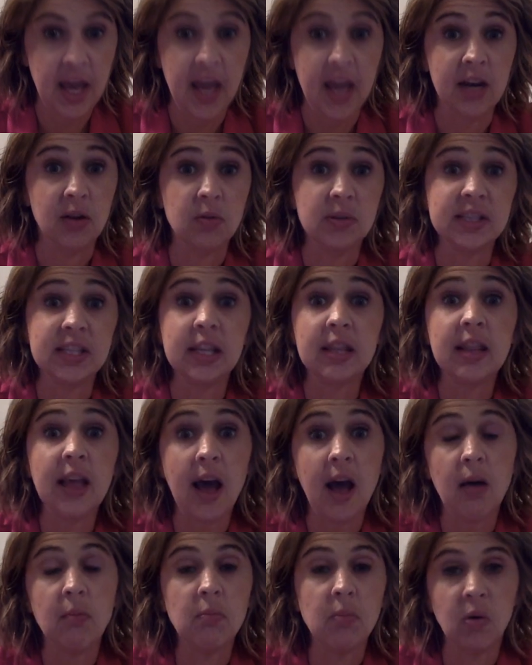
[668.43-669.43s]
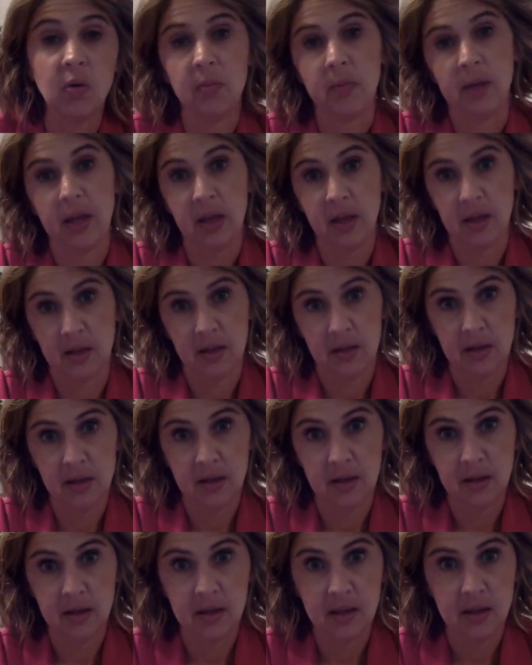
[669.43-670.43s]
And it was in that moment
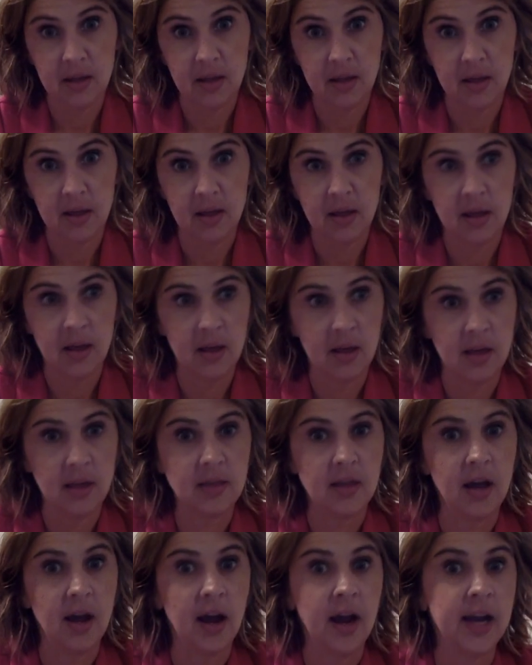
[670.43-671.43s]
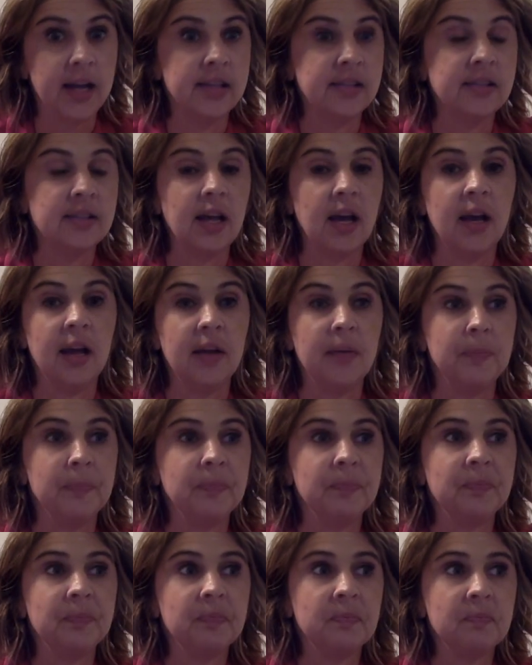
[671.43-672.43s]
that I said,
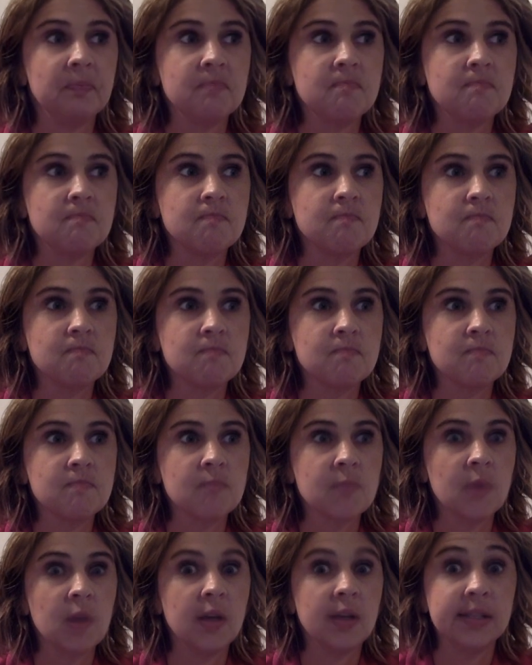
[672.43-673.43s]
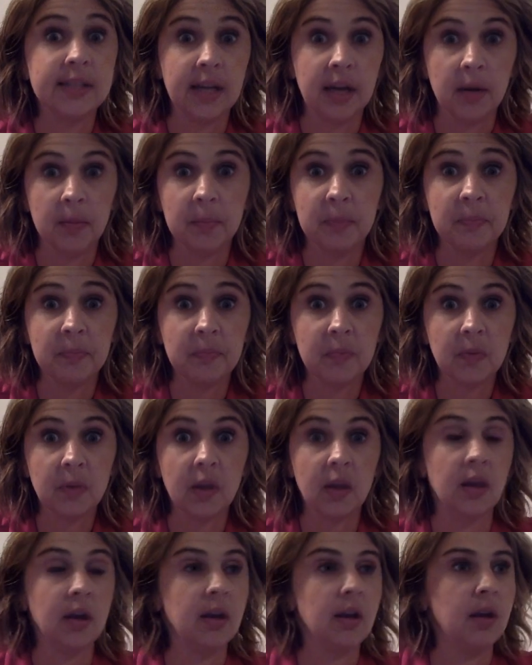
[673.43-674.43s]
Sam,
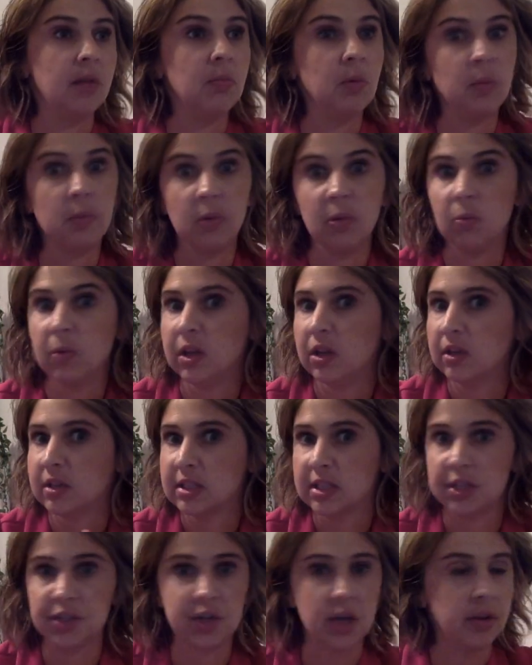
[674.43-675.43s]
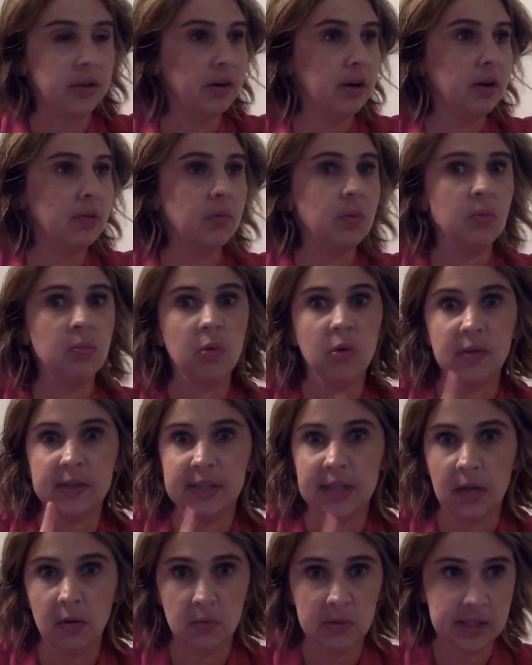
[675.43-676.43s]
I remember we looked at each other and we
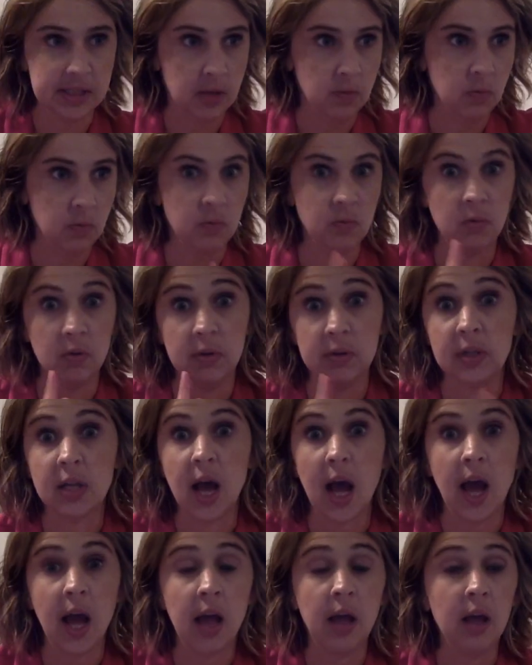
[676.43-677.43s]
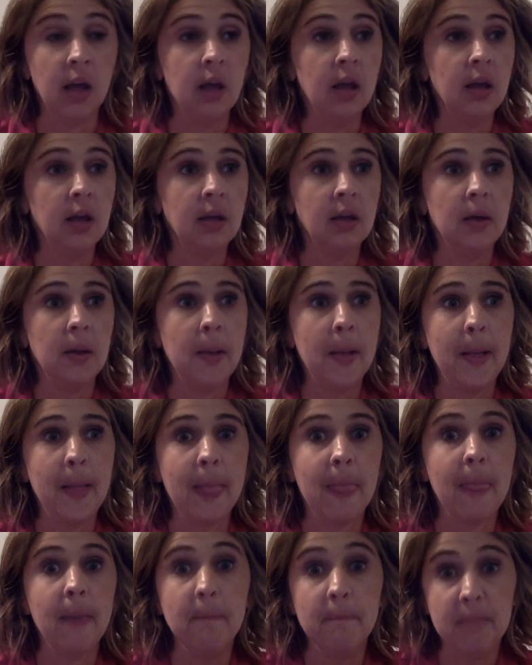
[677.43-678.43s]
both said, We said, we will not
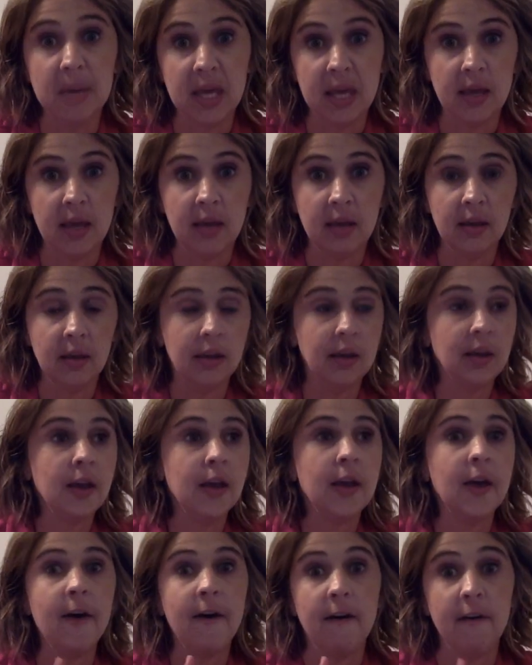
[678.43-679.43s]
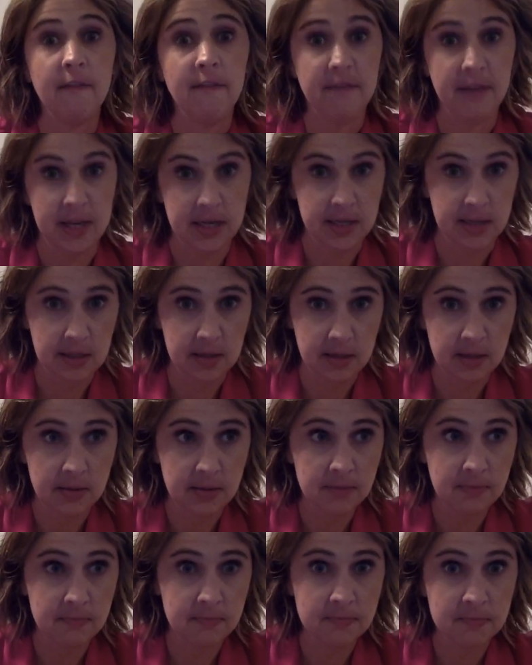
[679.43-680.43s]
be offended.
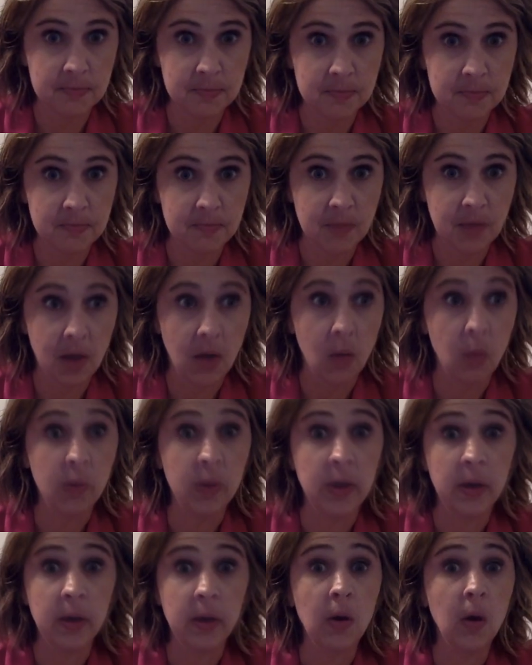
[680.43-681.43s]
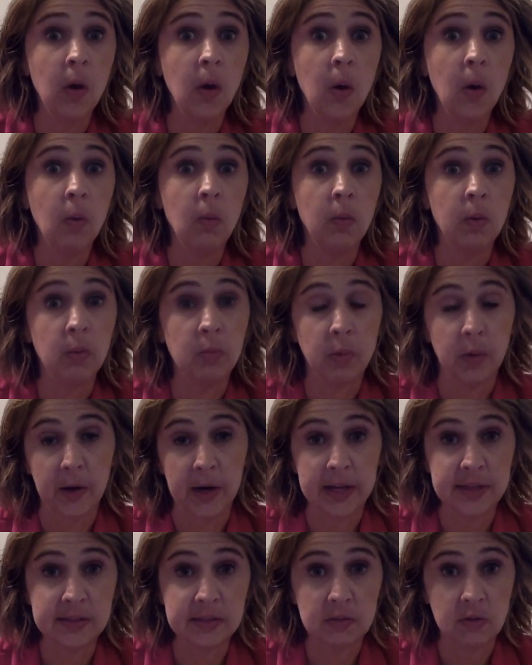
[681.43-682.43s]
We will
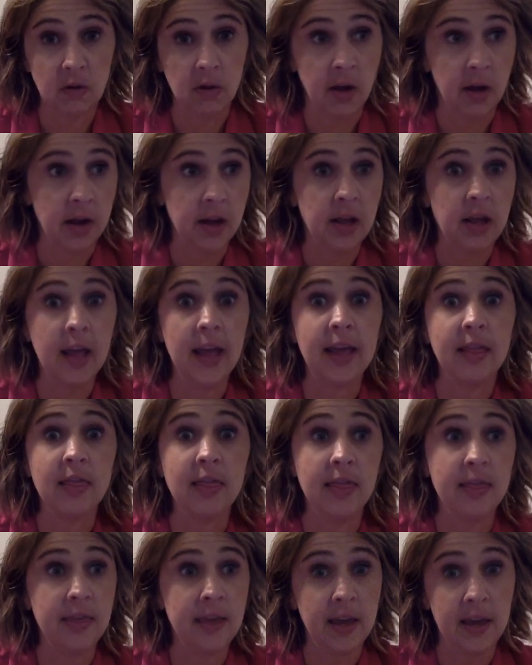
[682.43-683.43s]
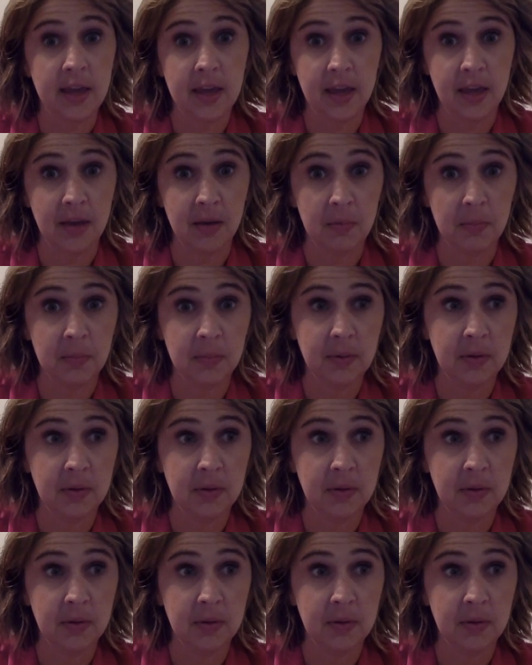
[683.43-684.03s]
praise God and thank Him